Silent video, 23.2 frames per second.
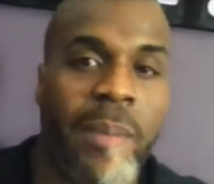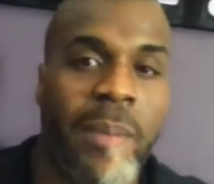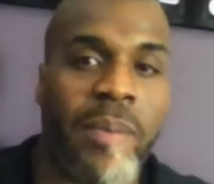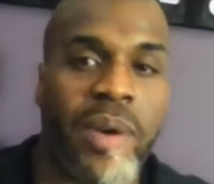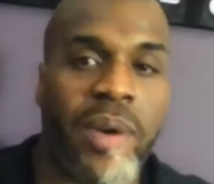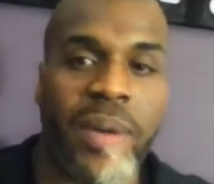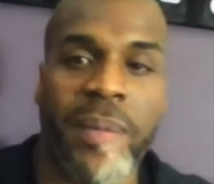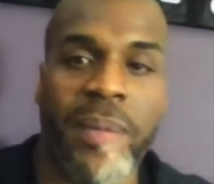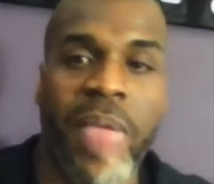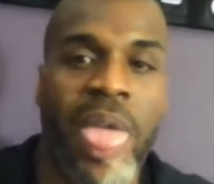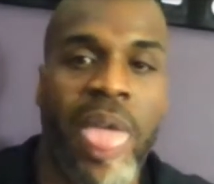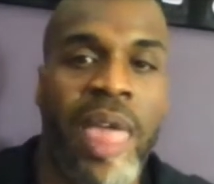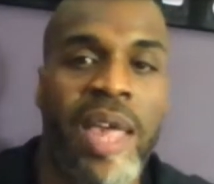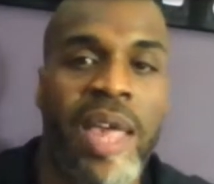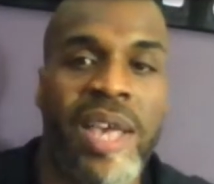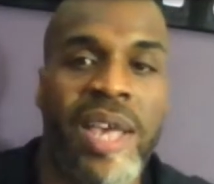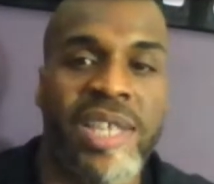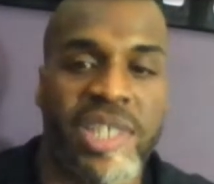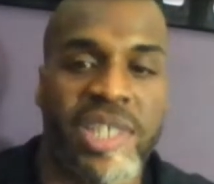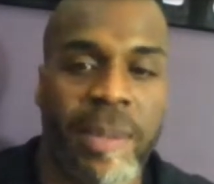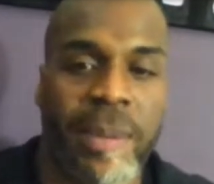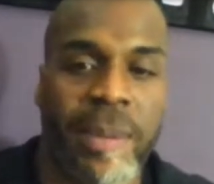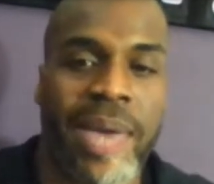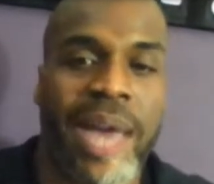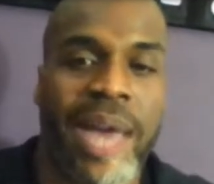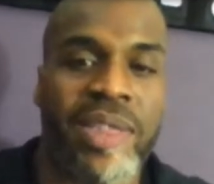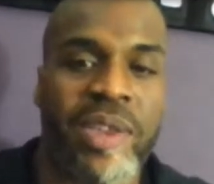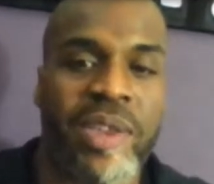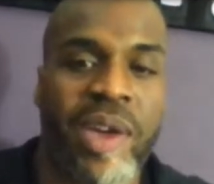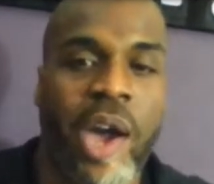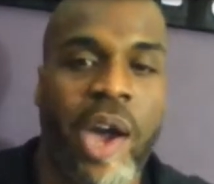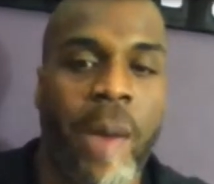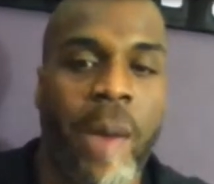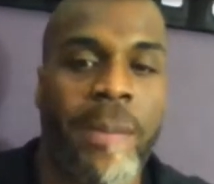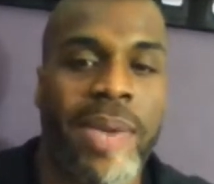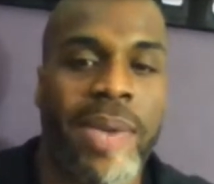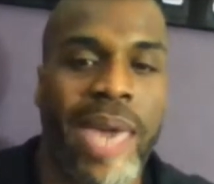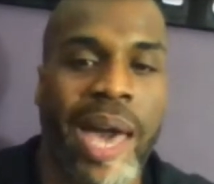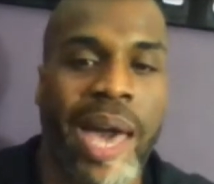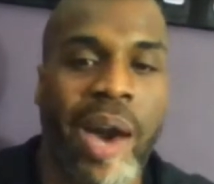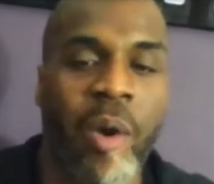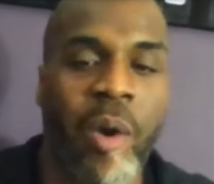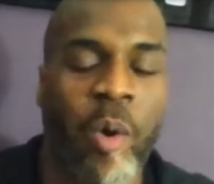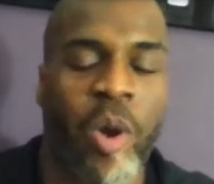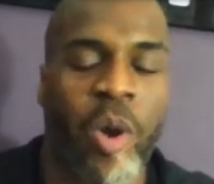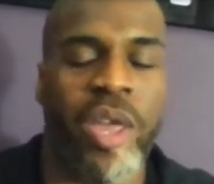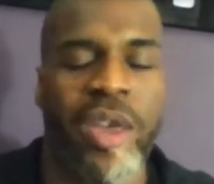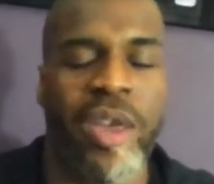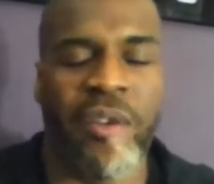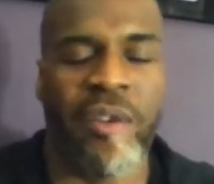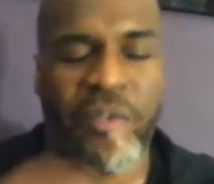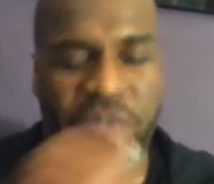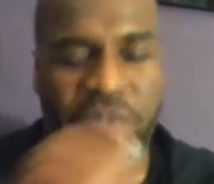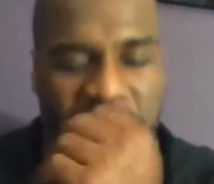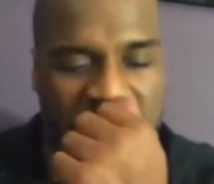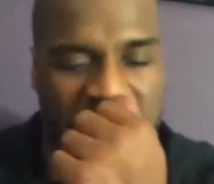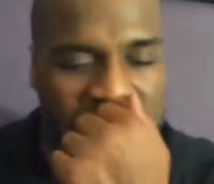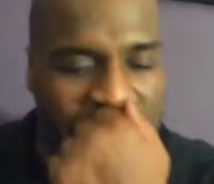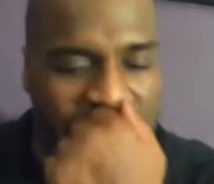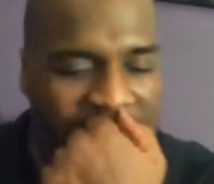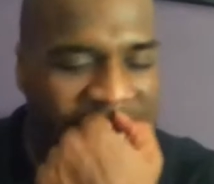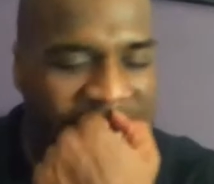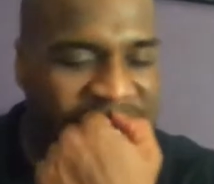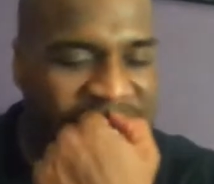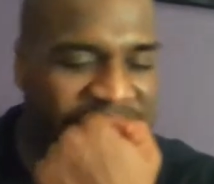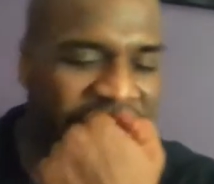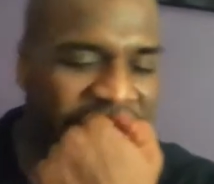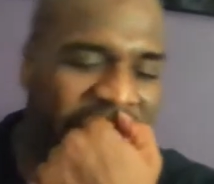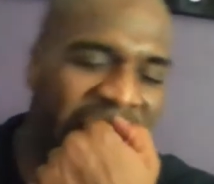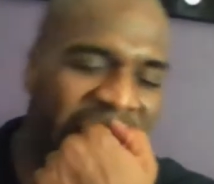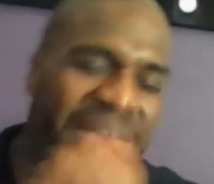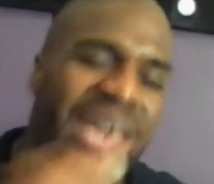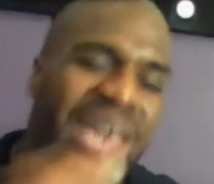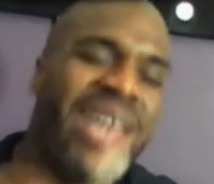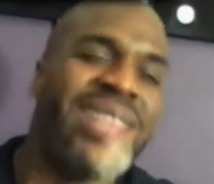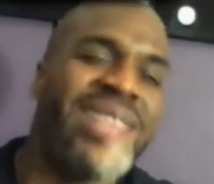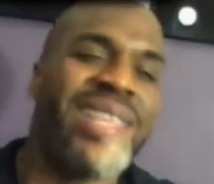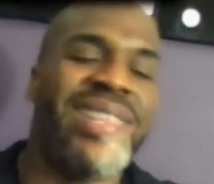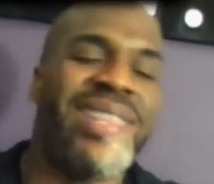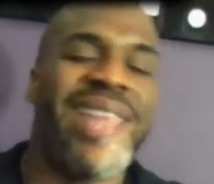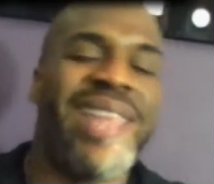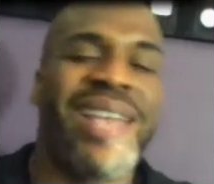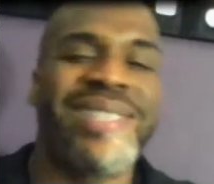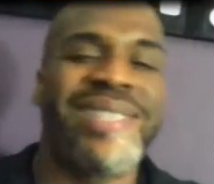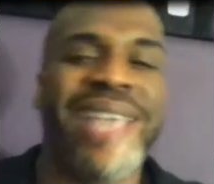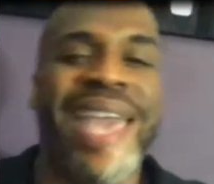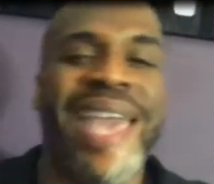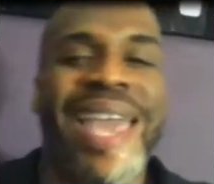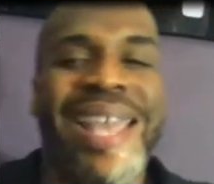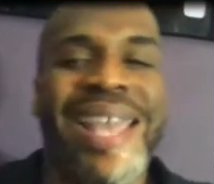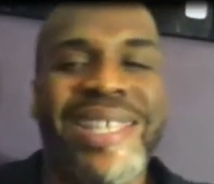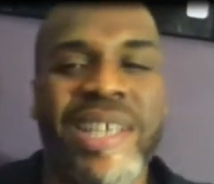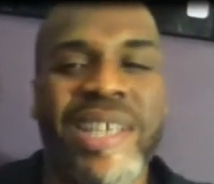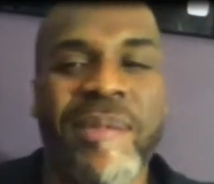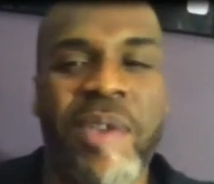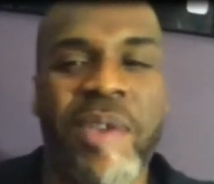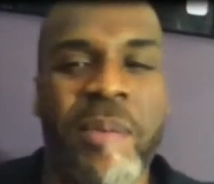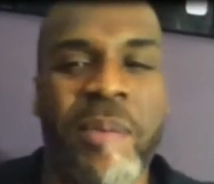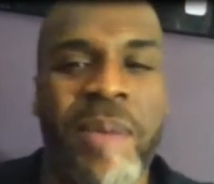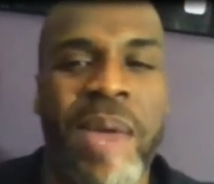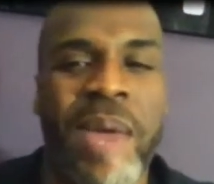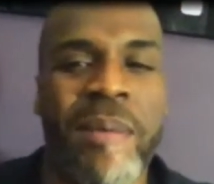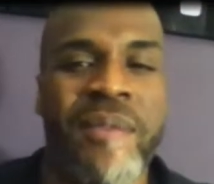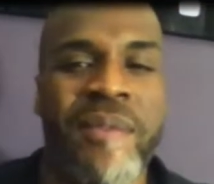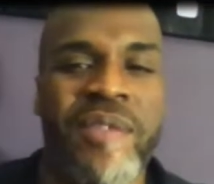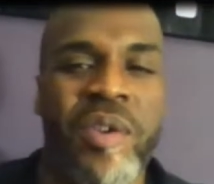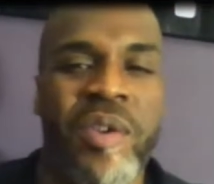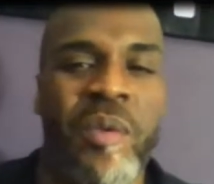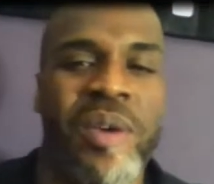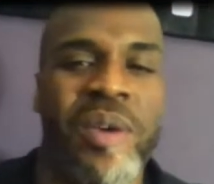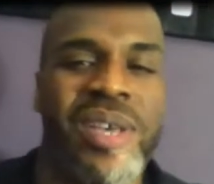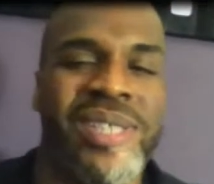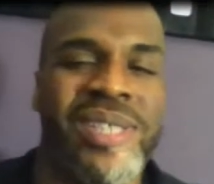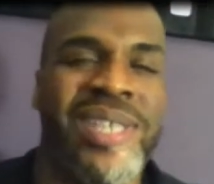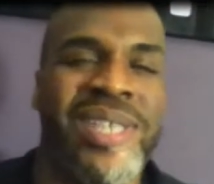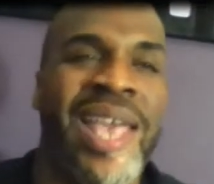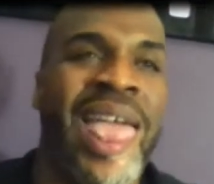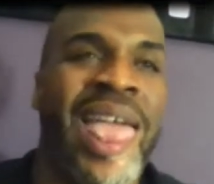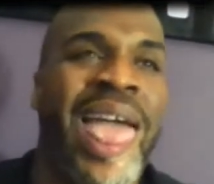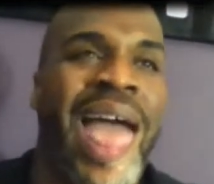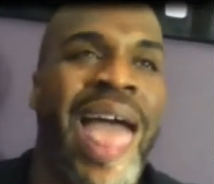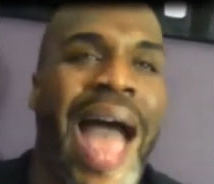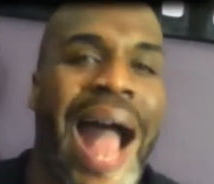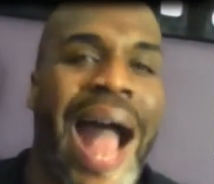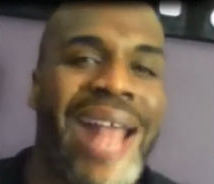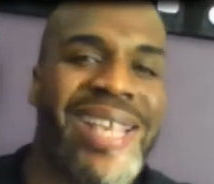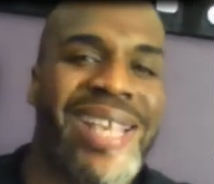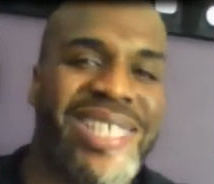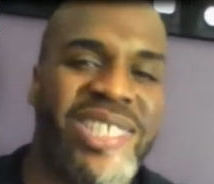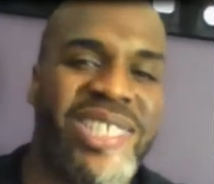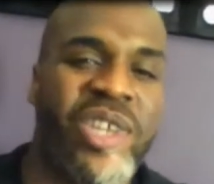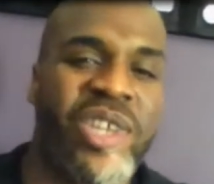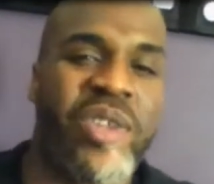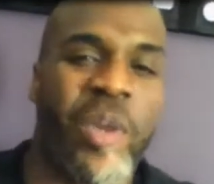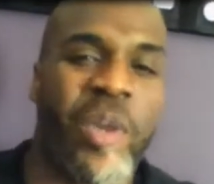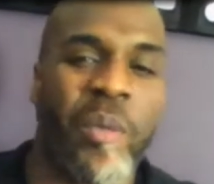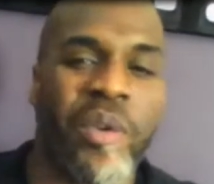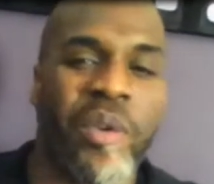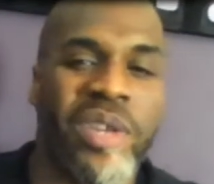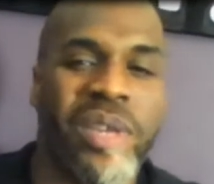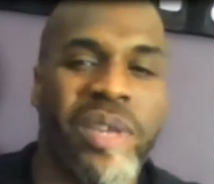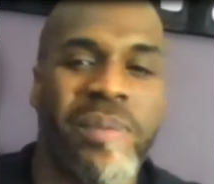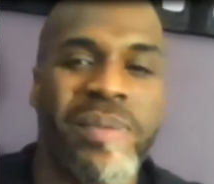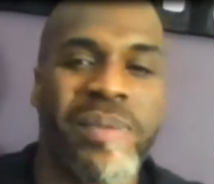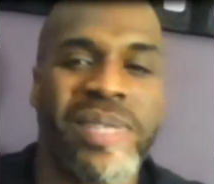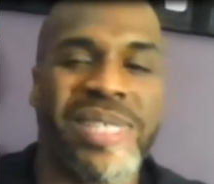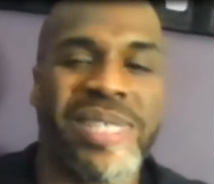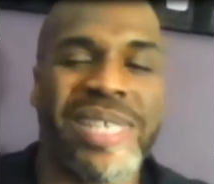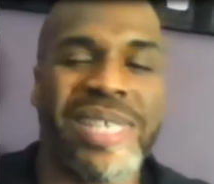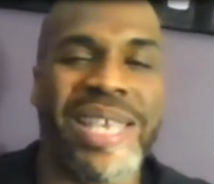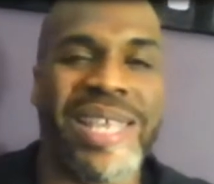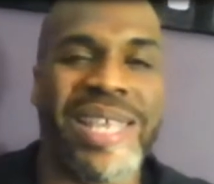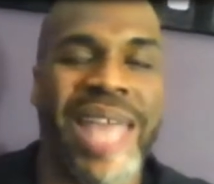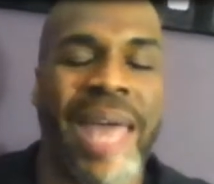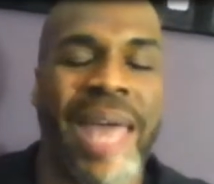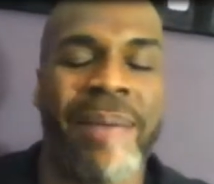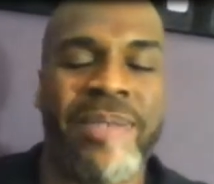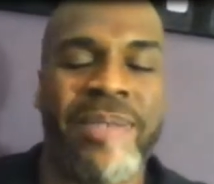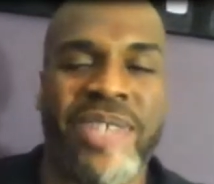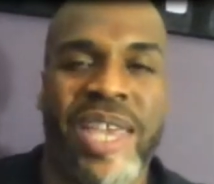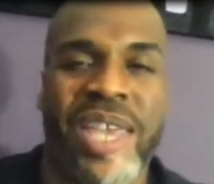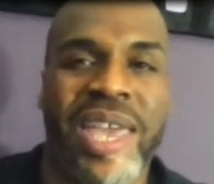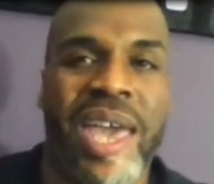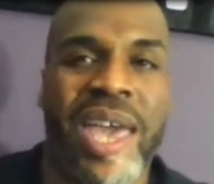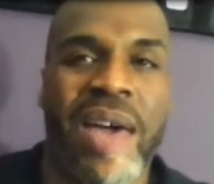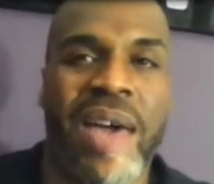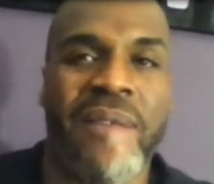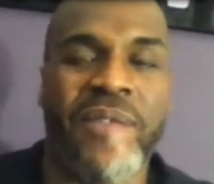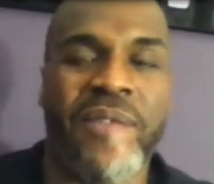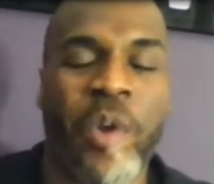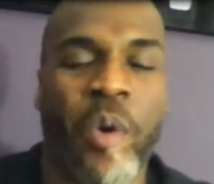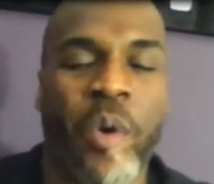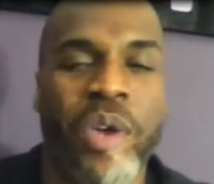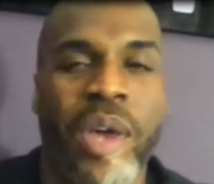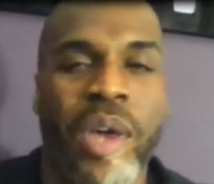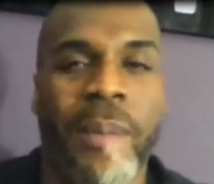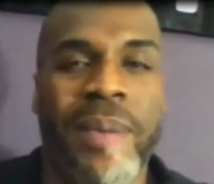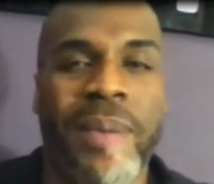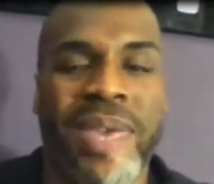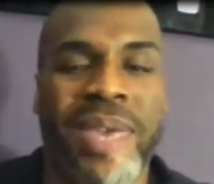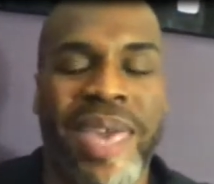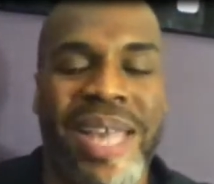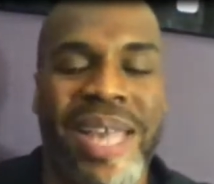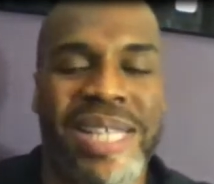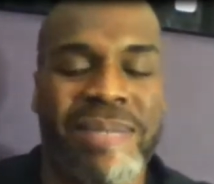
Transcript: But somebody out there help me out. Whatever the next AEW pay-per-view is, I just know that we're going to be seeing MJF going up against